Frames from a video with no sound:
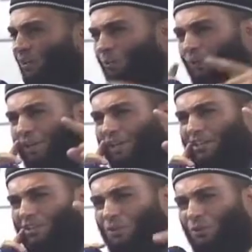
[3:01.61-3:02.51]

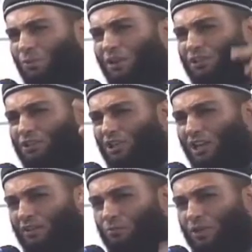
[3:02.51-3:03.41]
When you watch
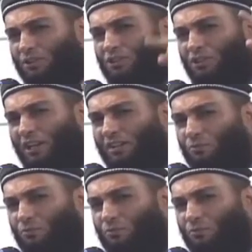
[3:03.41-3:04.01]
and watch,